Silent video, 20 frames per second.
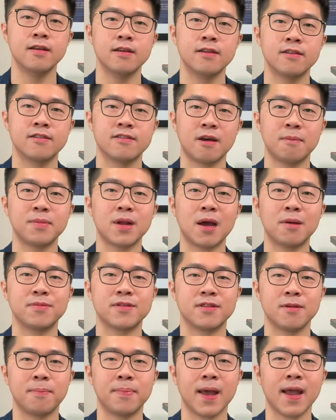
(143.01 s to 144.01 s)
Sometimes the
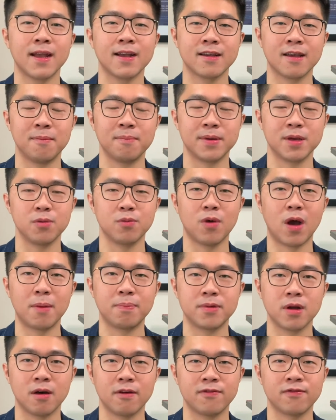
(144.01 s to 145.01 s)
paint can be wiped
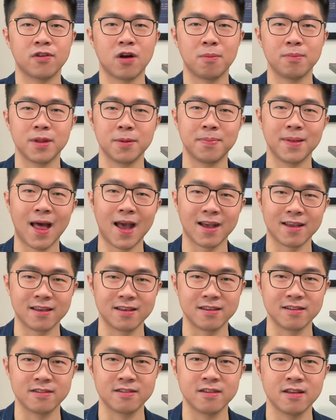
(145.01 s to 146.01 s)
off from the black
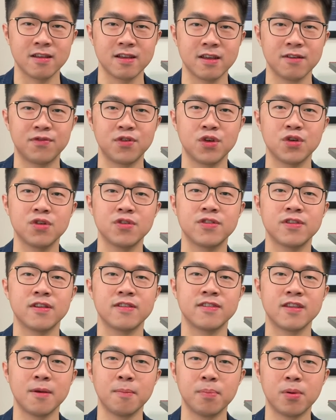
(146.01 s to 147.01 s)
keys. If you use the
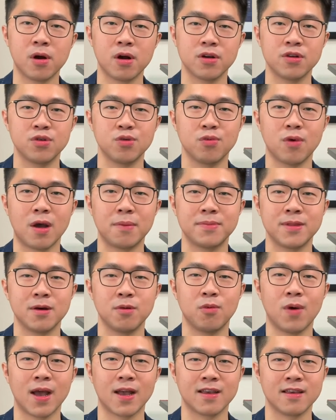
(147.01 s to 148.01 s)
same part to wipe the
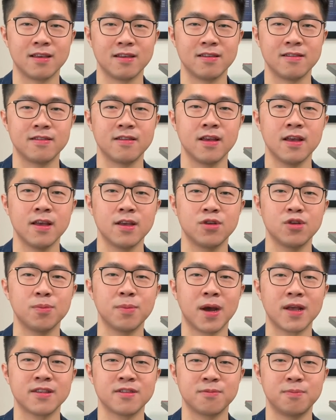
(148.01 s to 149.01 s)
white keys, you
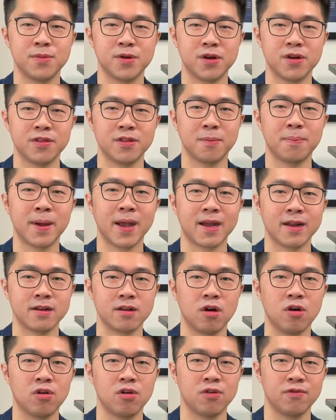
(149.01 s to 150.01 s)
might smear the paint
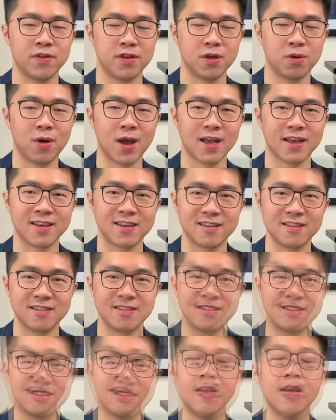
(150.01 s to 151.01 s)
all over the white keys.
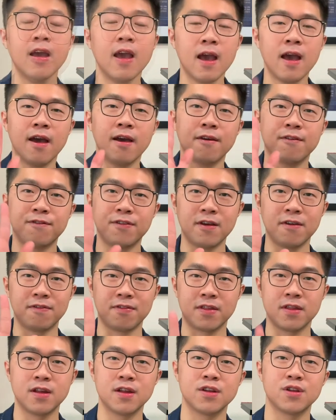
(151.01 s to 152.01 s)
Fifth,
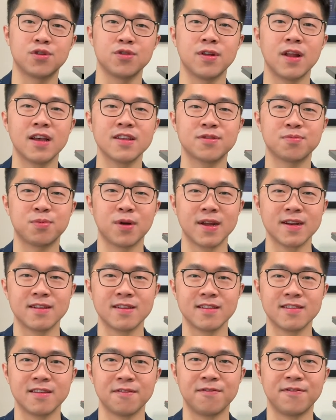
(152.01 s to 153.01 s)
do not spray
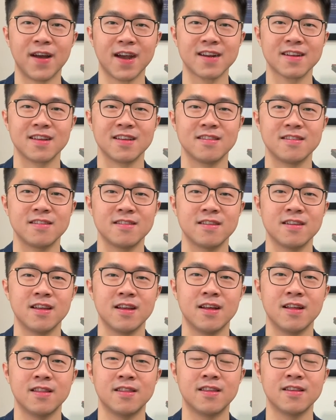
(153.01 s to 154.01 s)
disinfectants.
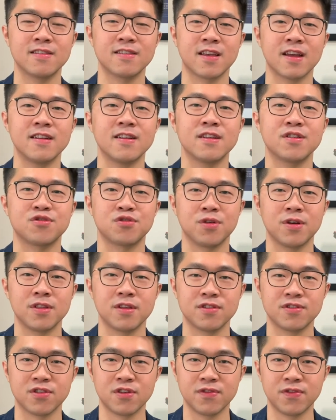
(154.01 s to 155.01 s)
This can destroy the
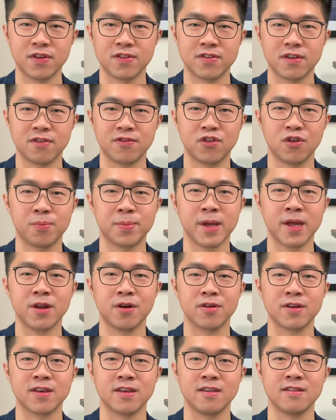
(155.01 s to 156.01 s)
surface of your piano
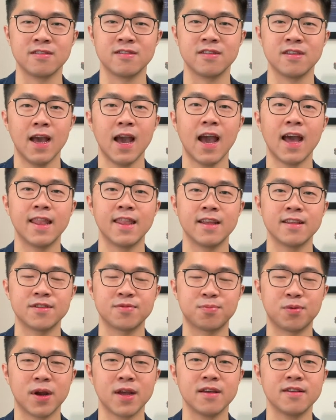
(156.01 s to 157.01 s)
keys, and the
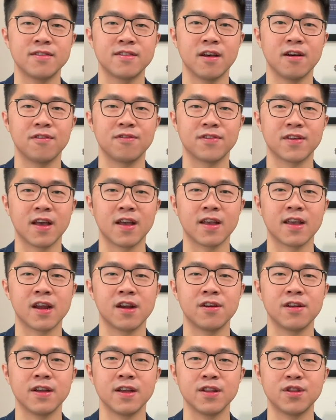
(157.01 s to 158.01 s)
spray itself can
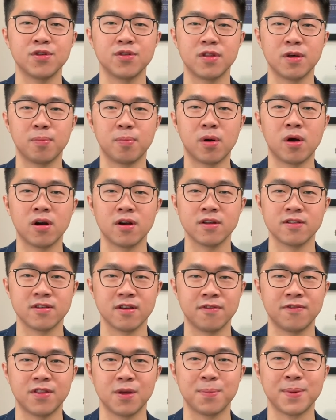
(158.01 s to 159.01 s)
carry into the parts
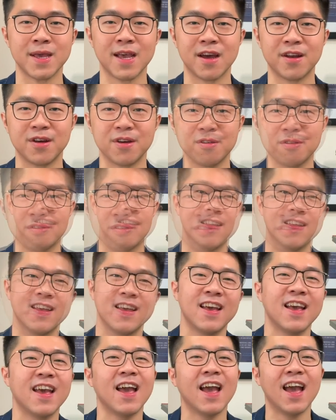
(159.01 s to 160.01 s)
of the piano.
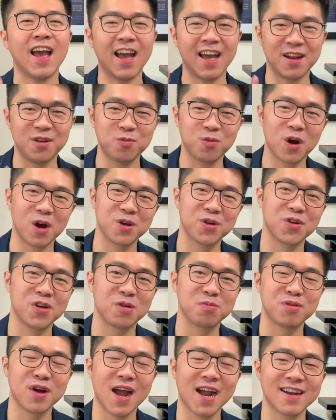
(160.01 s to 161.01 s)
And while you are
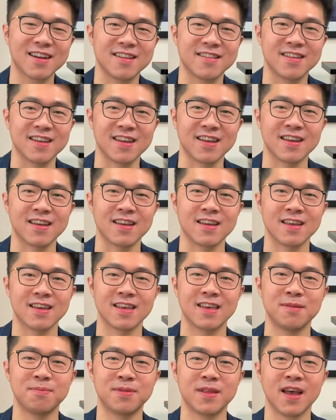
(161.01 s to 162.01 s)
practicing,
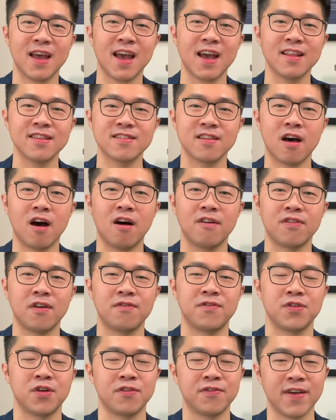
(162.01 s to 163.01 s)
keep the hands off of
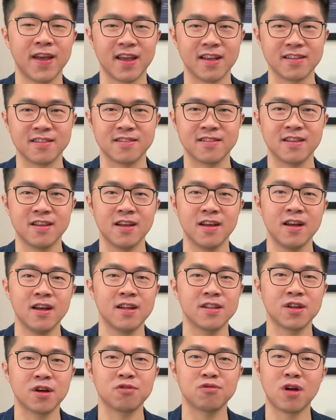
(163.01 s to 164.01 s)
your face.
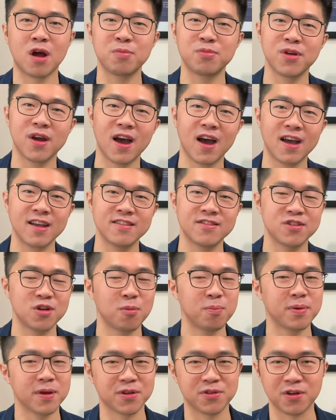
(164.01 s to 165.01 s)
Don't rub your eyes, don't
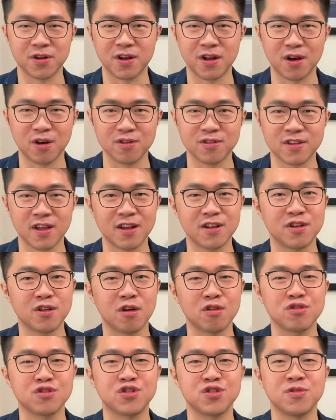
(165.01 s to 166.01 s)
pick your nose, and
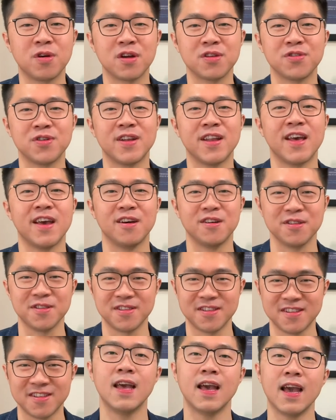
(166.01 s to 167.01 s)
don't chew on your nails.
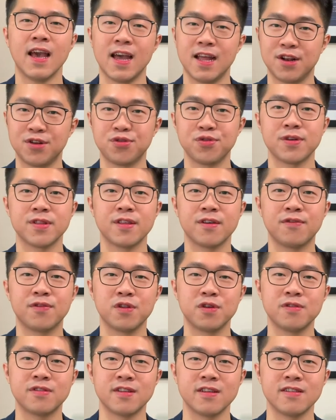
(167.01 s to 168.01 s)
And during the flu
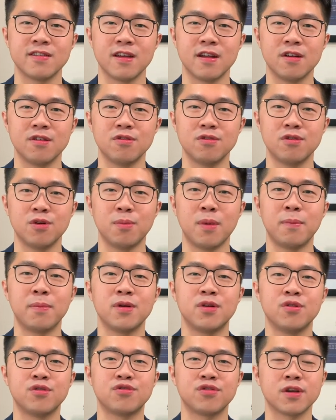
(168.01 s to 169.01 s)
season, remember
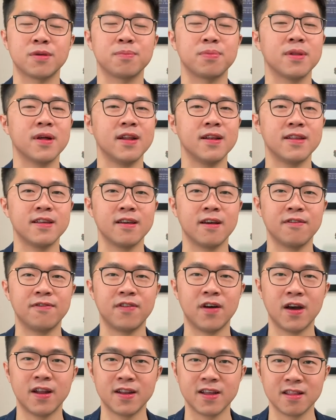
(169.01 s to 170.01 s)
to drink plenty of
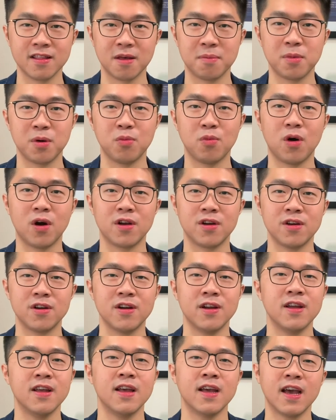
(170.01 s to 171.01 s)
honey lemon water
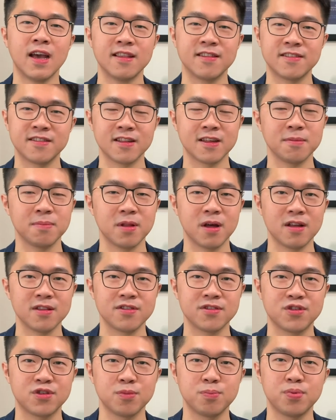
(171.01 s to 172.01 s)
and sleep lots
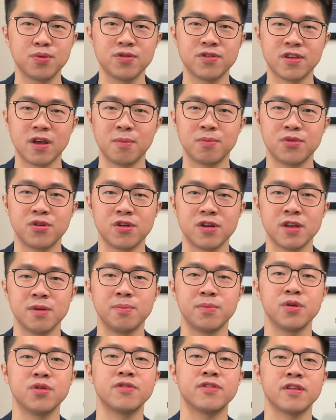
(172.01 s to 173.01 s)
to boost up your
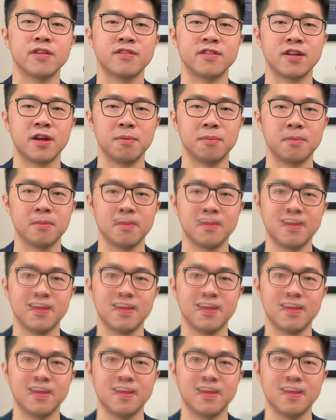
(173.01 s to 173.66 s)
immune system.